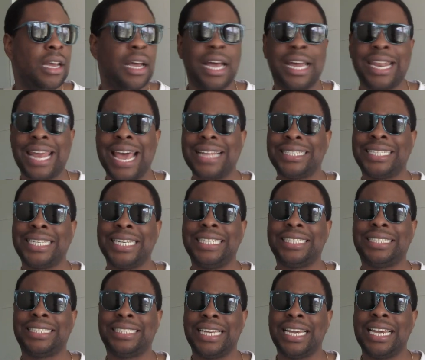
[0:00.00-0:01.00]
an
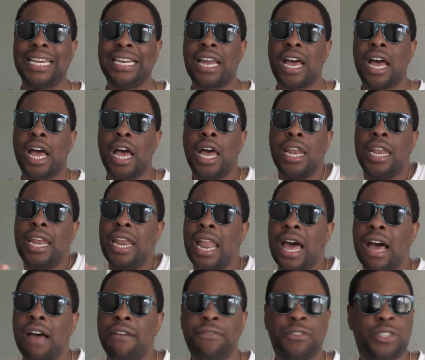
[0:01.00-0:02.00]
antiques dealer
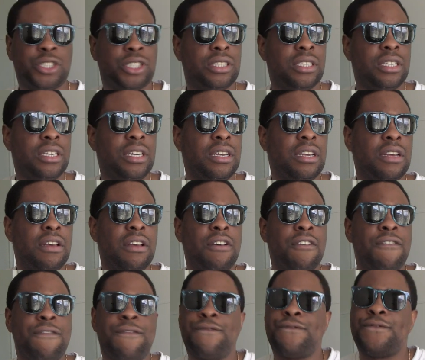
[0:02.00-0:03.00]
loves
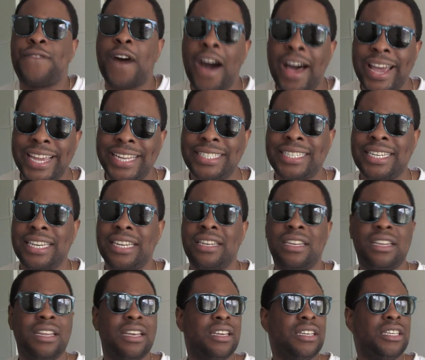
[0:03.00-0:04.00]

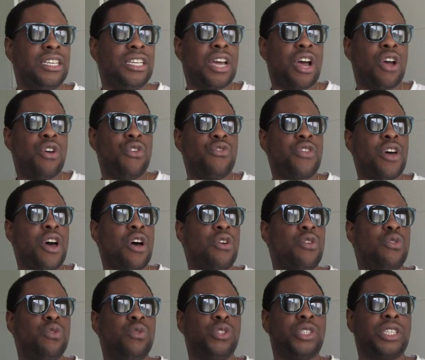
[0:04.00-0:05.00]
finding, you know,
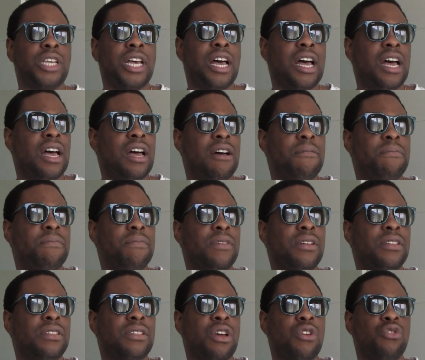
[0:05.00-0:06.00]
those,
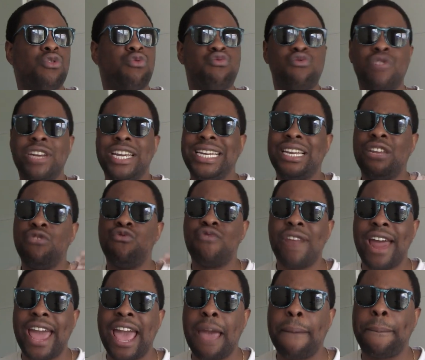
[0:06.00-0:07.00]
um, those really
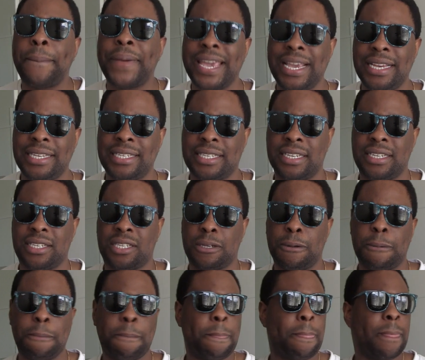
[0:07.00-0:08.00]
rare
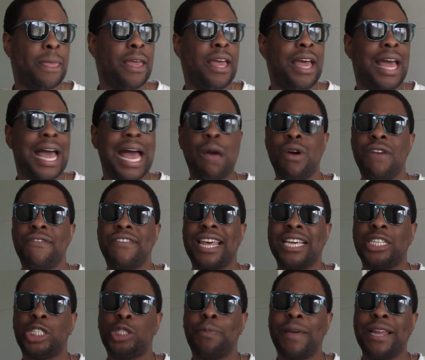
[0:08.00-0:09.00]
pieces. However,
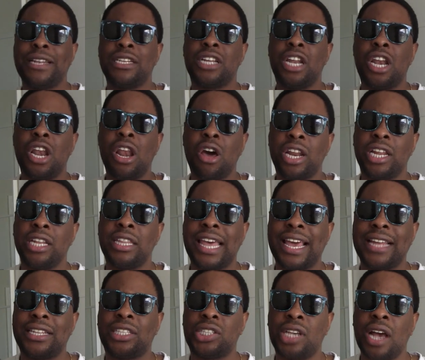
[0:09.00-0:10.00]
they spend a lot of
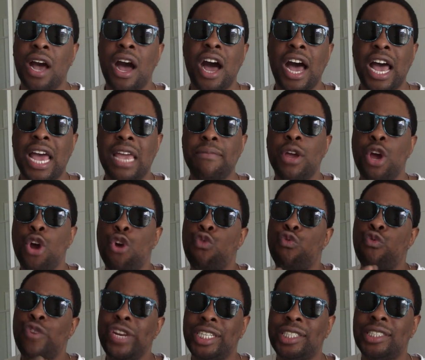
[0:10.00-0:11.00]
their time
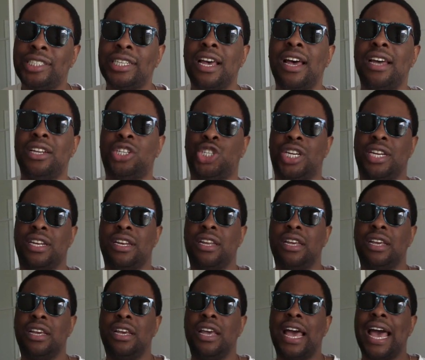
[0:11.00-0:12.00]
researching
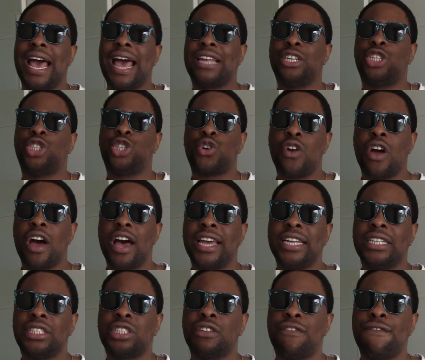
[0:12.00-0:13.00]
and
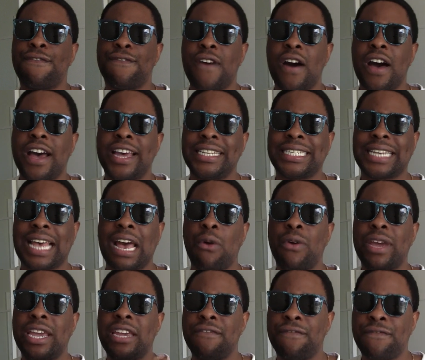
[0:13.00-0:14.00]
trying to find
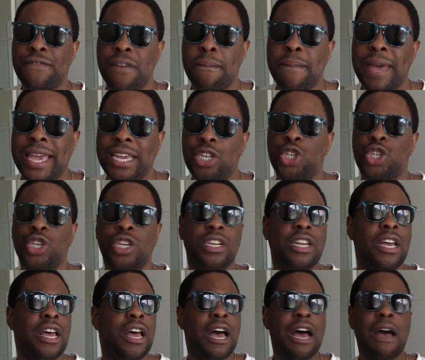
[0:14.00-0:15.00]
out
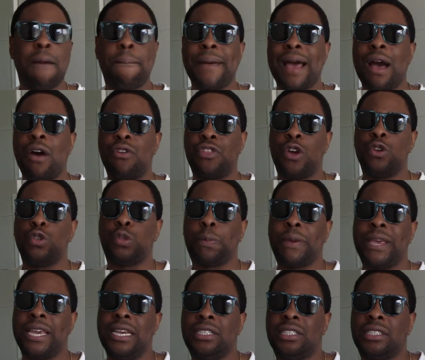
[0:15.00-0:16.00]
information about those
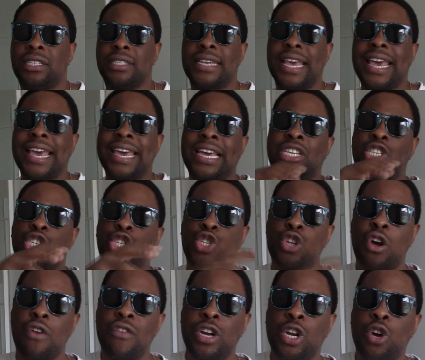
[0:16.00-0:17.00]
pieces,
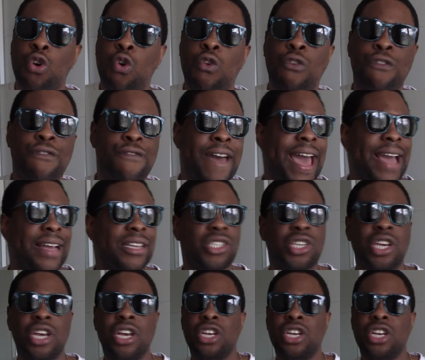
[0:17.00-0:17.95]
historical facts,